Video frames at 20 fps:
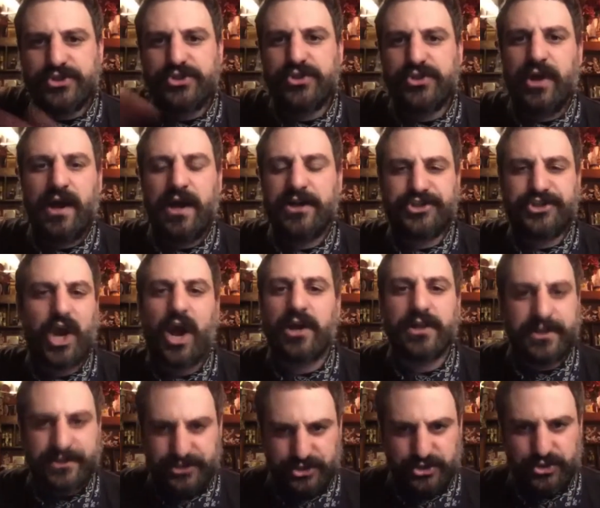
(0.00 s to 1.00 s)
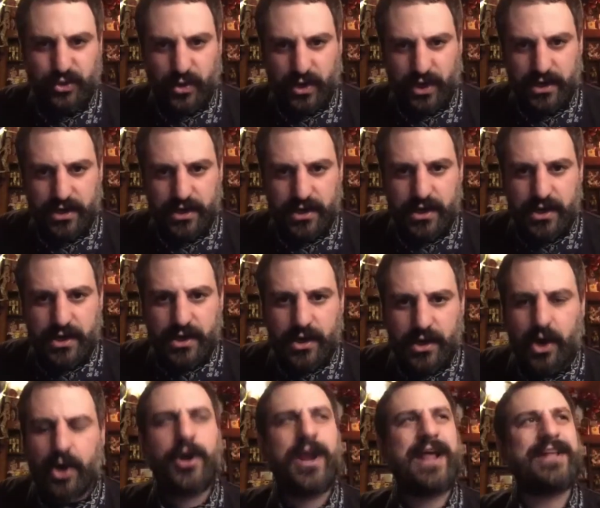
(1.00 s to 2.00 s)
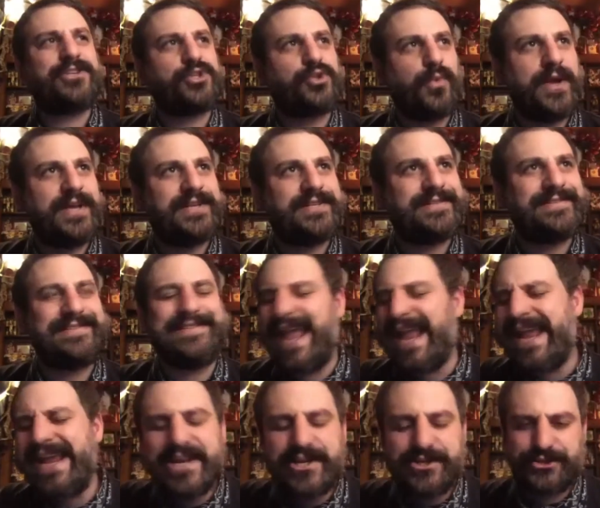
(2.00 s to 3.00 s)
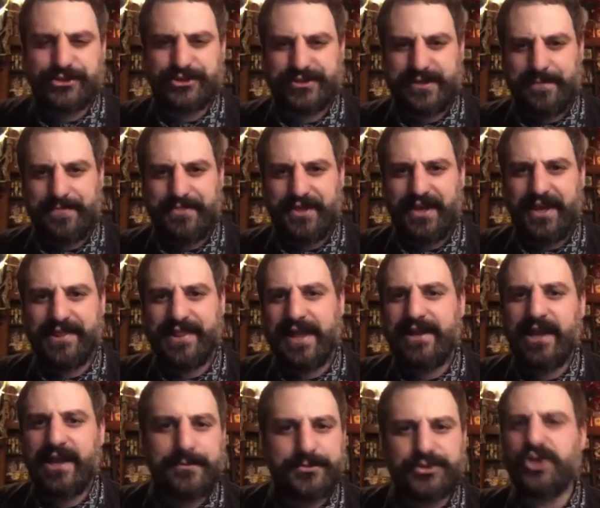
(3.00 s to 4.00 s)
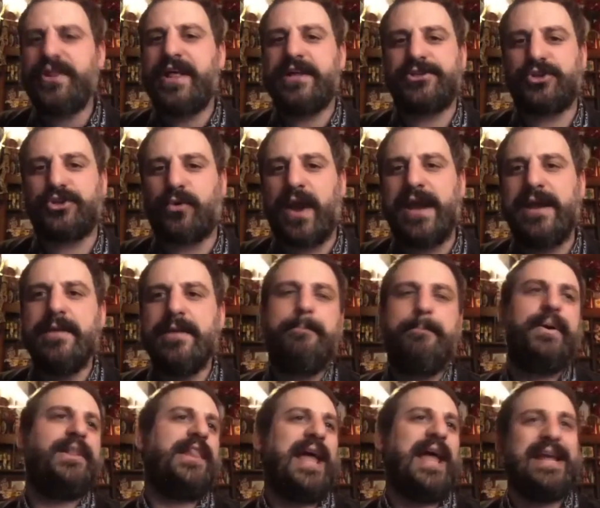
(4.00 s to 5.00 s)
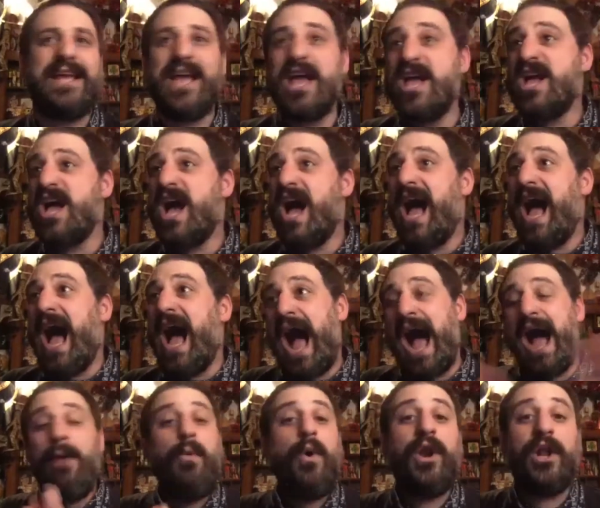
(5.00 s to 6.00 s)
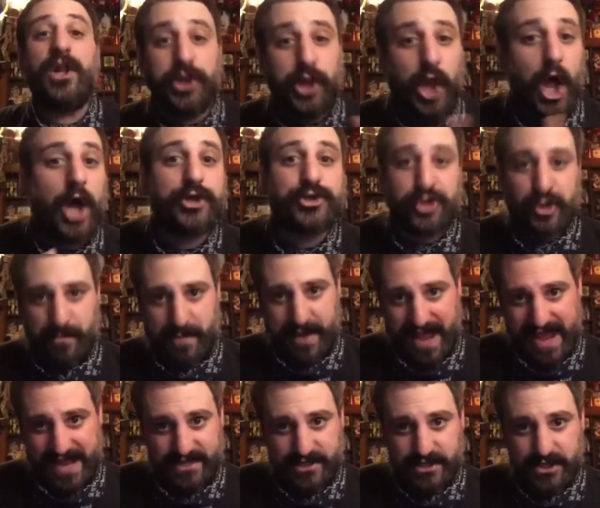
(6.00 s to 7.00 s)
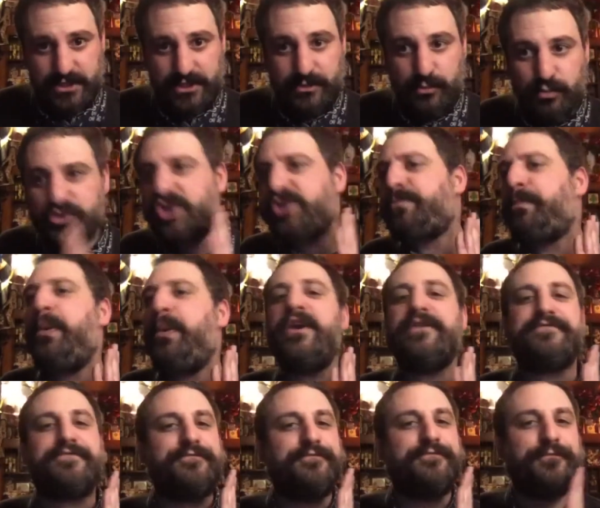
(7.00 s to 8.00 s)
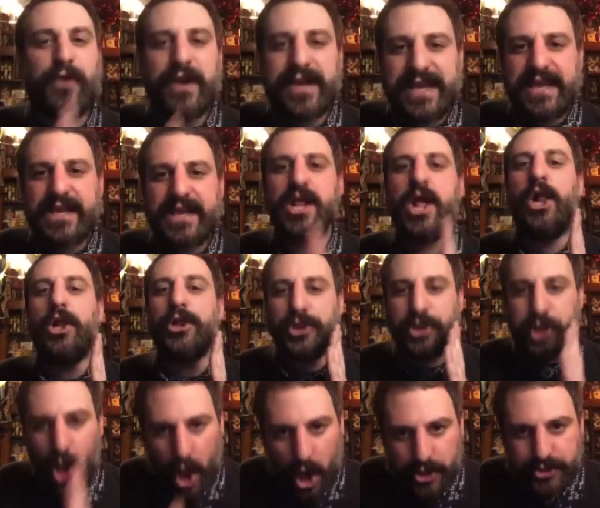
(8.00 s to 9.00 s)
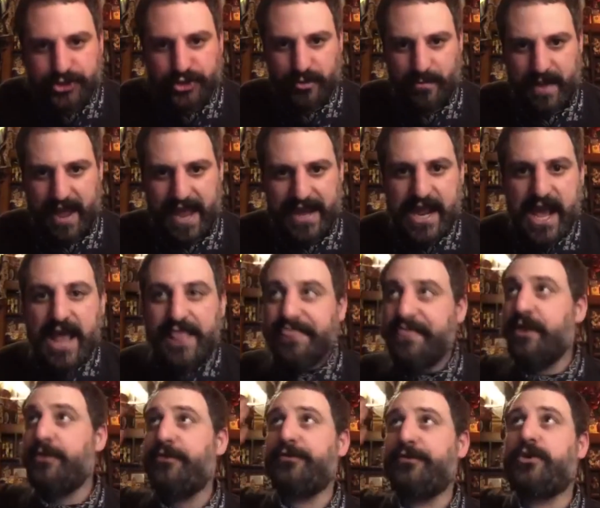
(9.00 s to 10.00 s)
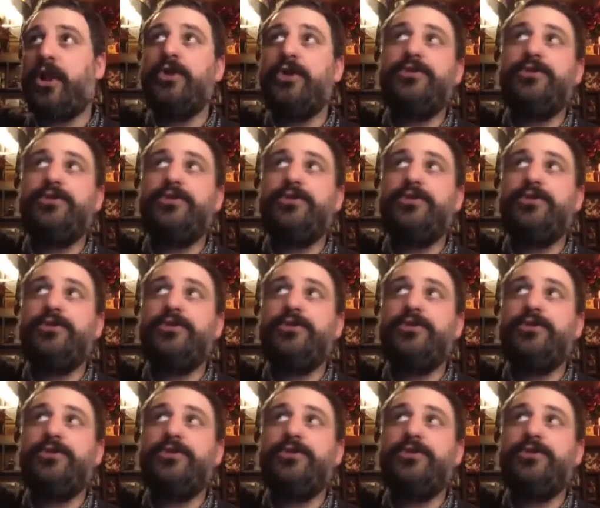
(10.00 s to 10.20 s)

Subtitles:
chocolate store, or not Swiss, Danish or something. And like, I'm sure that's great, but like, I want a laundromat. Just put a freaking laundromat. The closest